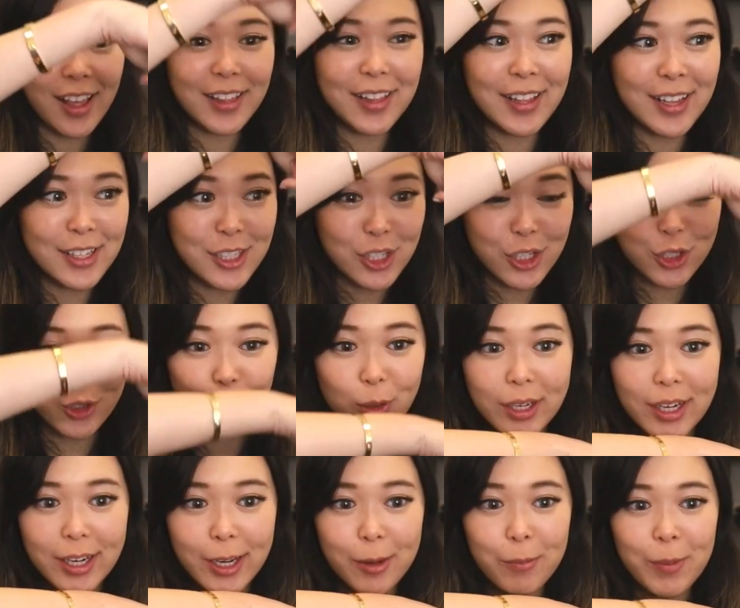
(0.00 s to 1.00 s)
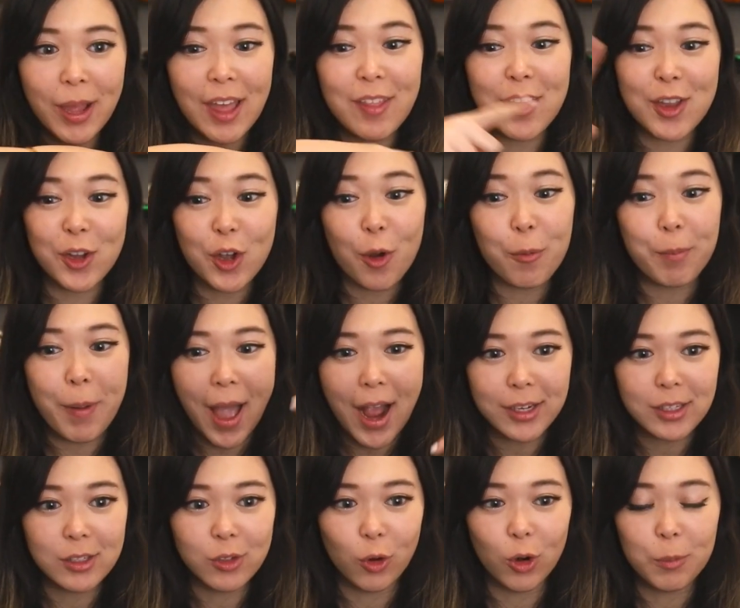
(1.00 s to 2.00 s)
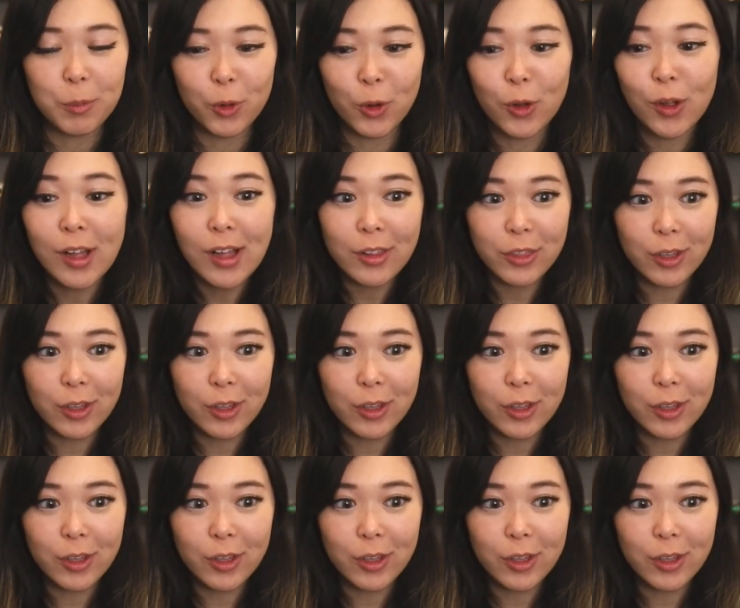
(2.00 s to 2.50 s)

extreme and then you go back to normal,